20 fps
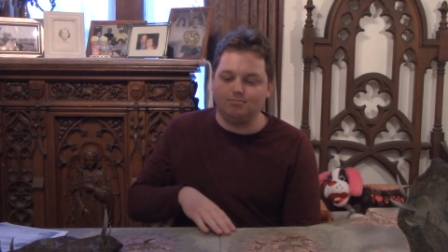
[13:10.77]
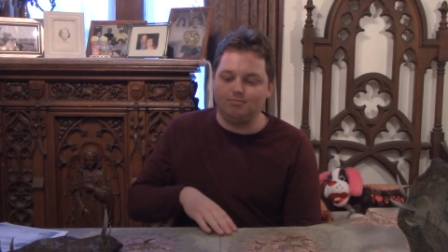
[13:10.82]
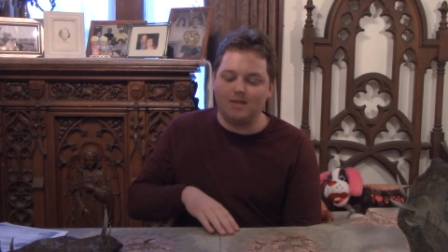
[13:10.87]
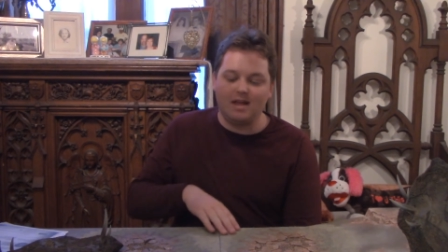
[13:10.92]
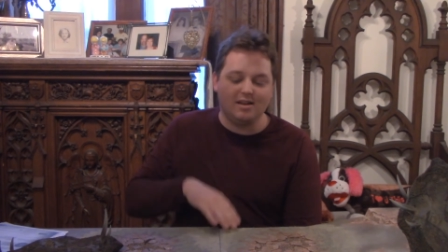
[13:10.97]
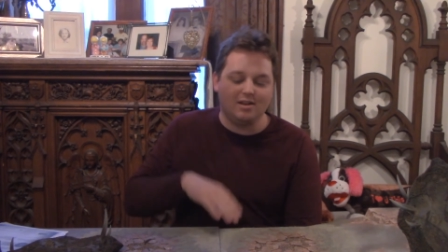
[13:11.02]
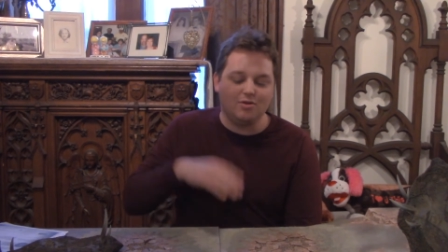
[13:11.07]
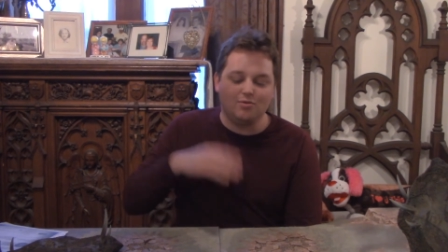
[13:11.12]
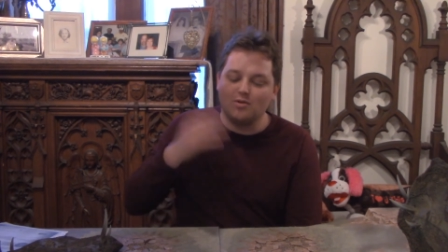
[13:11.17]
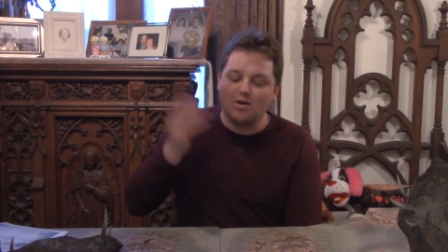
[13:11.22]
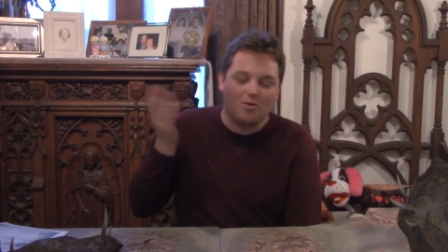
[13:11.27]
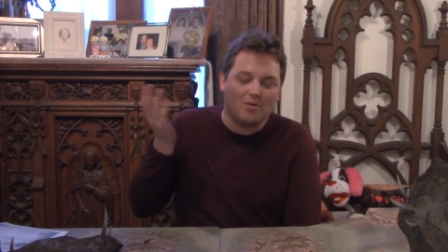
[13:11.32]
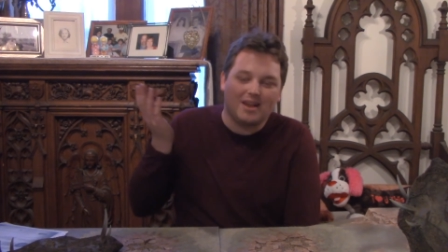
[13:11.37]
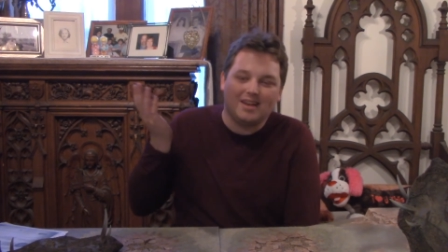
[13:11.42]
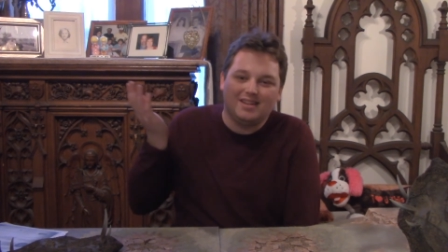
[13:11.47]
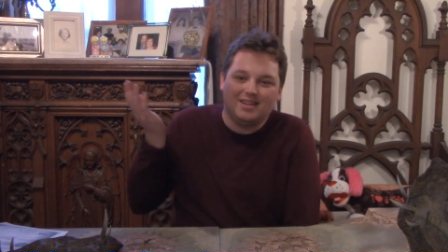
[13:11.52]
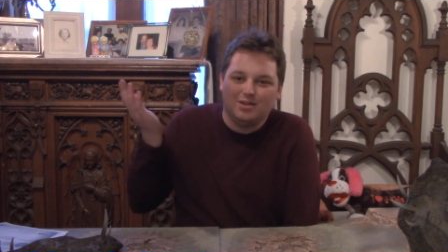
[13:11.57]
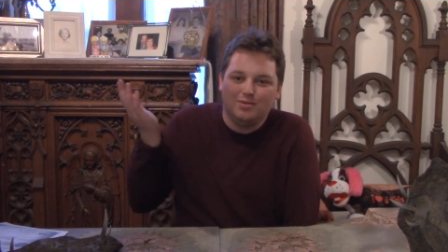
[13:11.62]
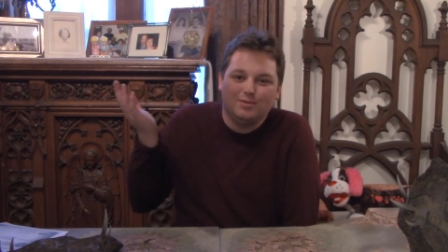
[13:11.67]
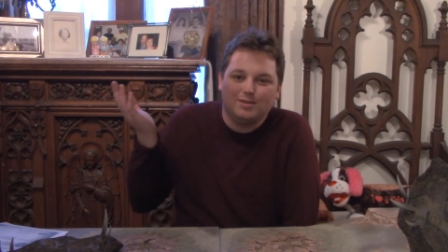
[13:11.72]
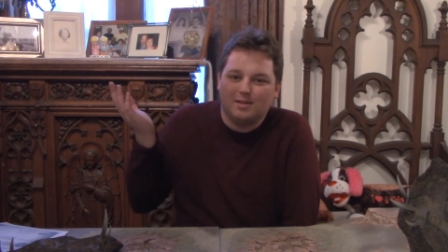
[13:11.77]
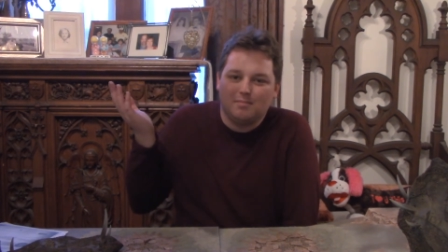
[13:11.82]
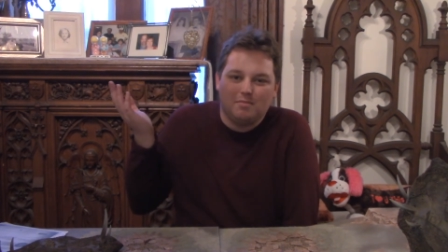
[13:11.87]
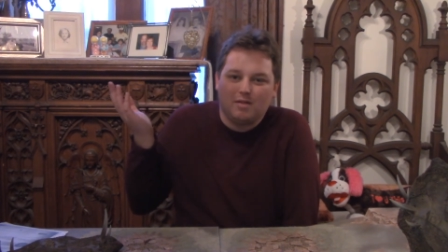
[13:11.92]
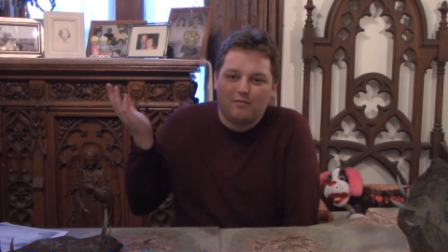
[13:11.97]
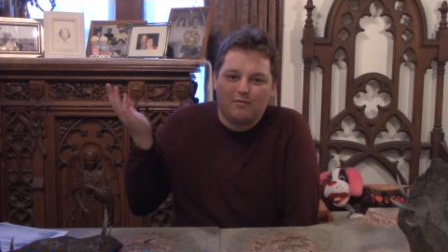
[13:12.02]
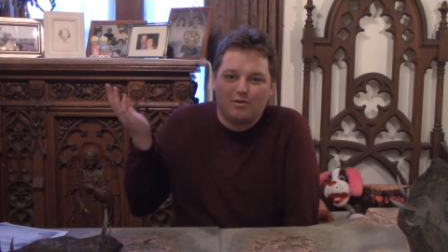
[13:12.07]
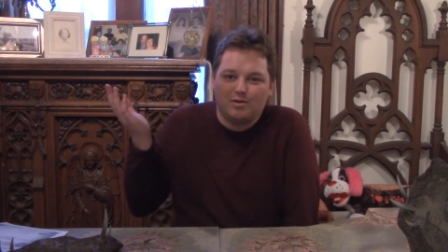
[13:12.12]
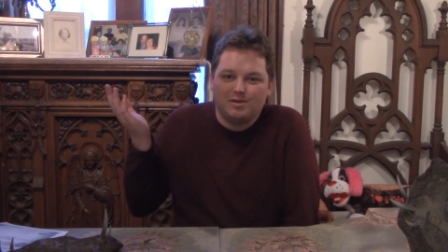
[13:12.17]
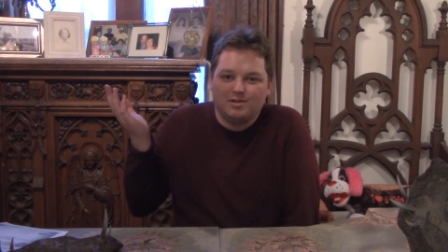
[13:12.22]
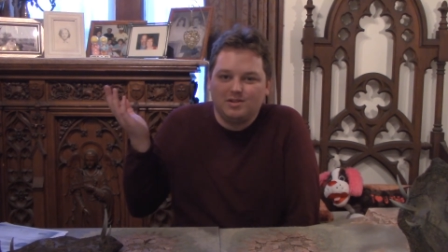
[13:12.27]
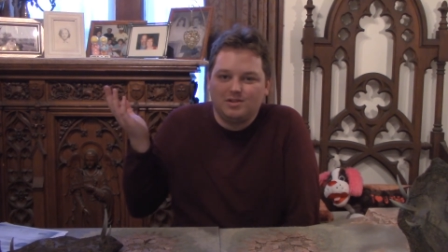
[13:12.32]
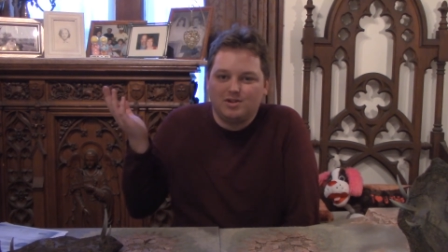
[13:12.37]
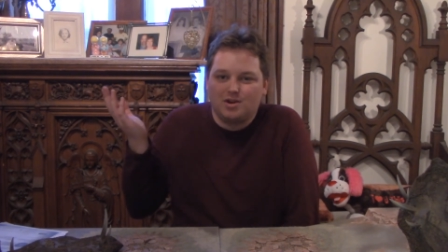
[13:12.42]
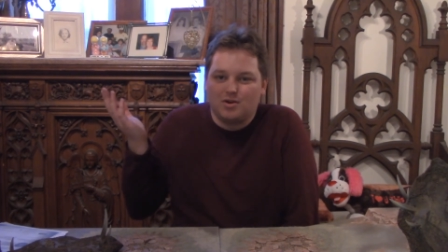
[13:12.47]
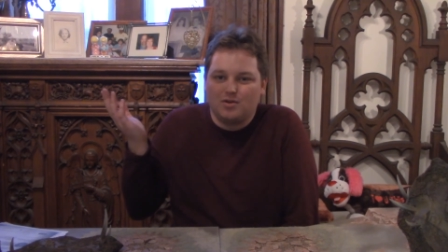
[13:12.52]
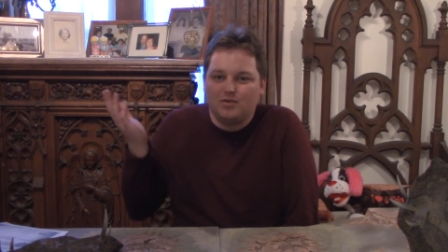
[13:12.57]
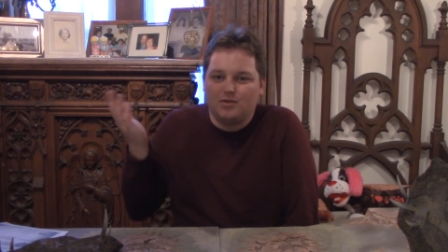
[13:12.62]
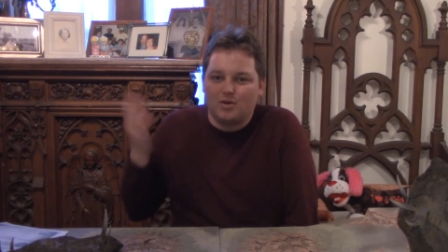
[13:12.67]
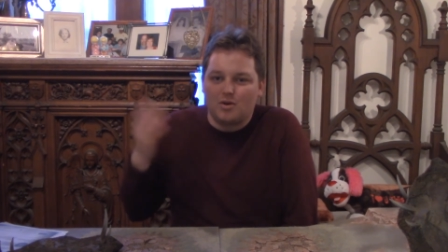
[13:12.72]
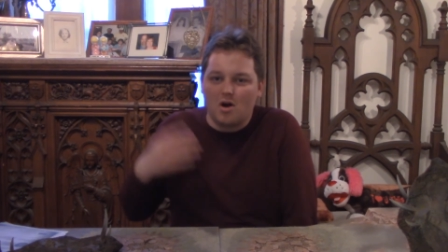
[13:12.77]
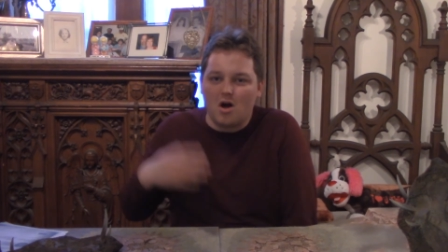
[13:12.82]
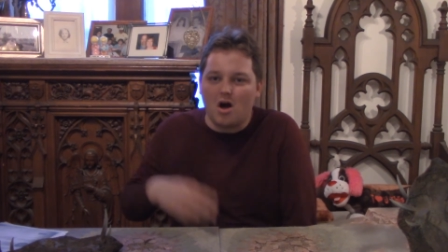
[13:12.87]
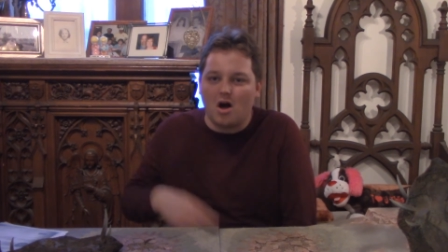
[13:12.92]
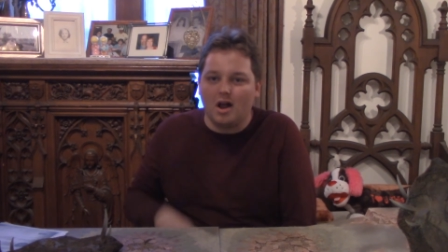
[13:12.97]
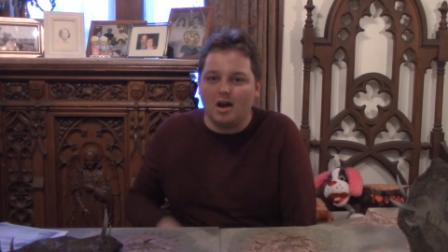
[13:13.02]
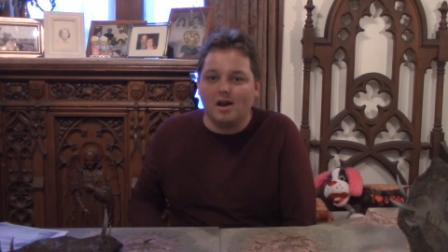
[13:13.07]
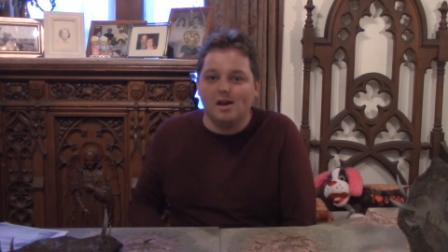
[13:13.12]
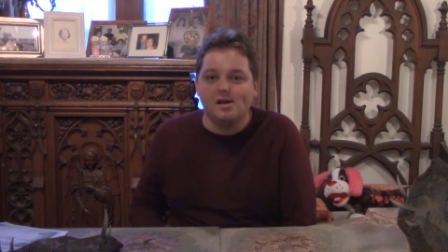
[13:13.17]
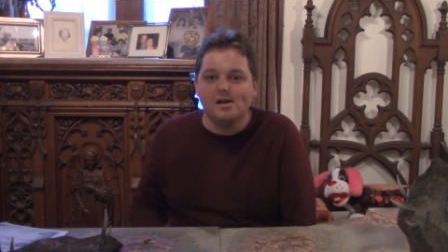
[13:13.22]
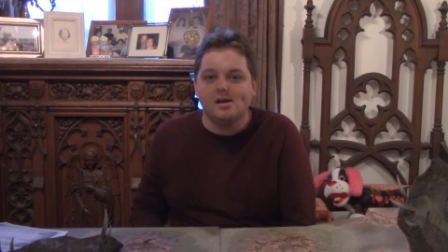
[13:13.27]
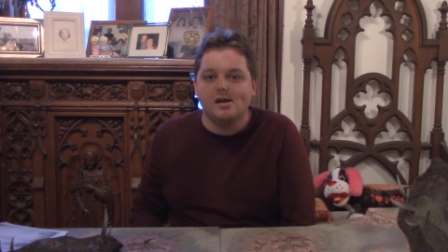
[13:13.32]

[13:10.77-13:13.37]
then you don't get to use them the first turn they're on.